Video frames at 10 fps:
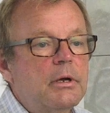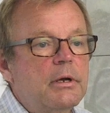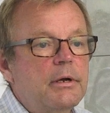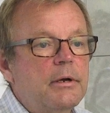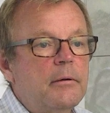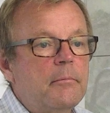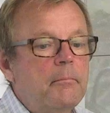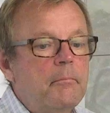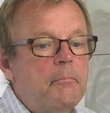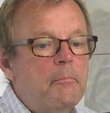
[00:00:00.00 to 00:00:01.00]

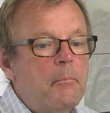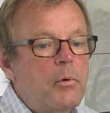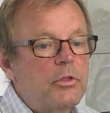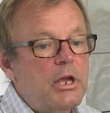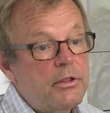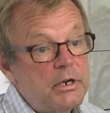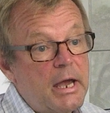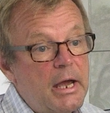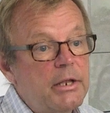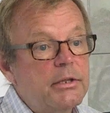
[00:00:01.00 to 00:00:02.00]
On the other
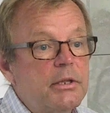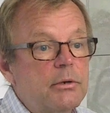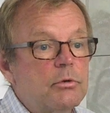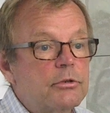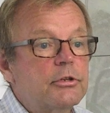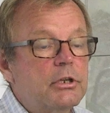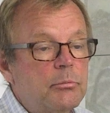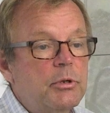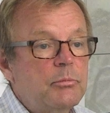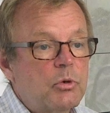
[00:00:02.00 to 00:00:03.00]
hand, there was a
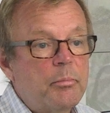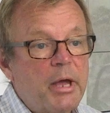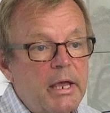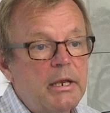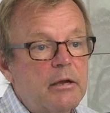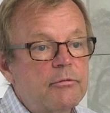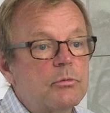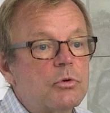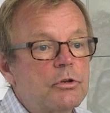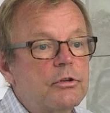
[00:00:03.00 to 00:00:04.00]
little bit more pain
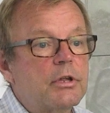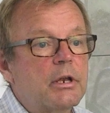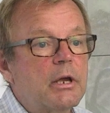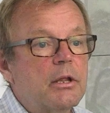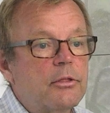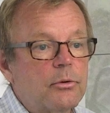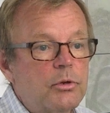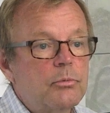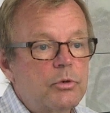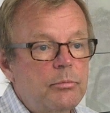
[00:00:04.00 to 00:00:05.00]
afterwards than I
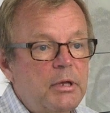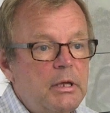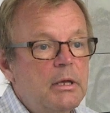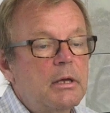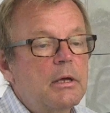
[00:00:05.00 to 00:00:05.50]
thought it would be.